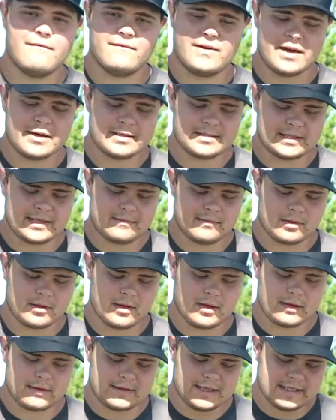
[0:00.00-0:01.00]
Very
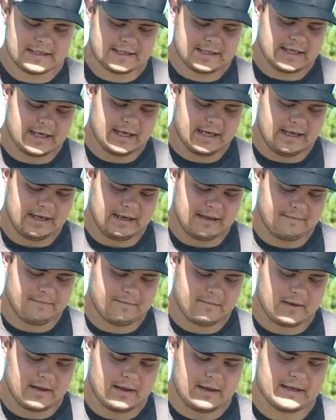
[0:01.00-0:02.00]
similar. This thing,
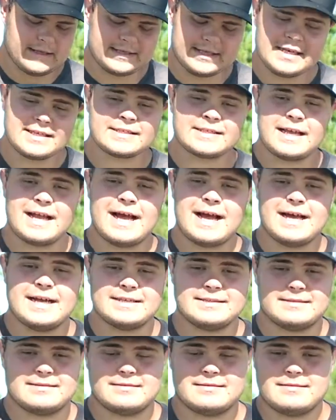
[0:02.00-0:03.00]
it says it
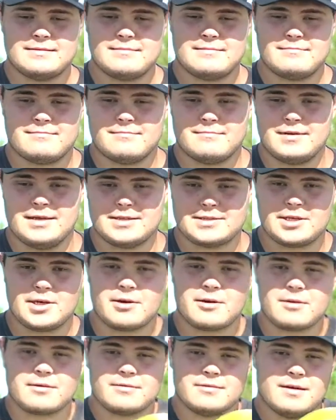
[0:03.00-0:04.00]
has a
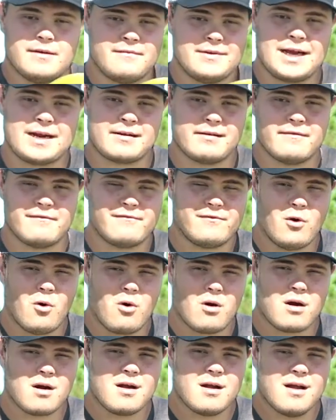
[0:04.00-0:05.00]
turn of
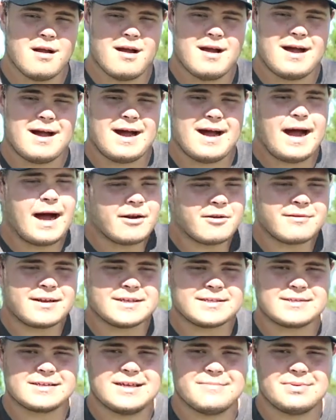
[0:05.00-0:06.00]
-4. I don't
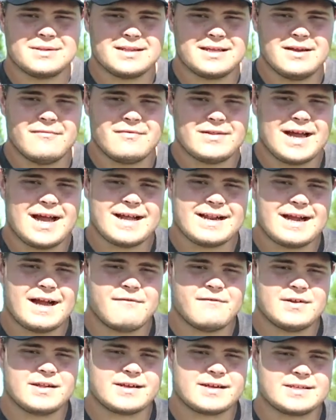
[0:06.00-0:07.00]
necessarily believe that.
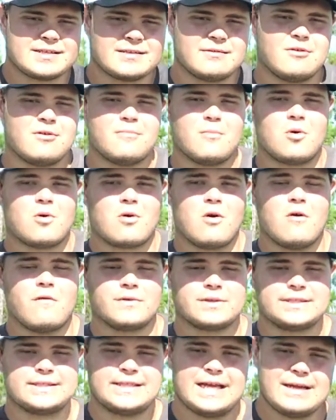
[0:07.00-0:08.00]
I feel like it's a little more
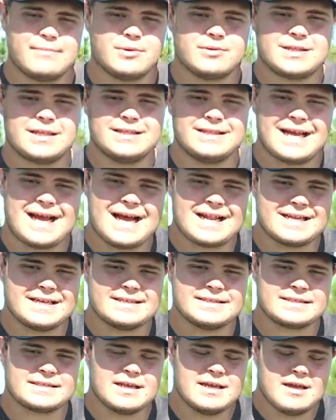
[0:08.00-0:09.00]
overstable than that
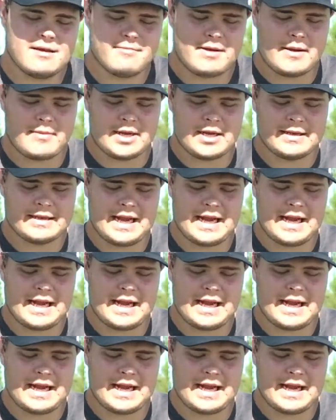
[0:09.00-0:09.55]
is, maybe a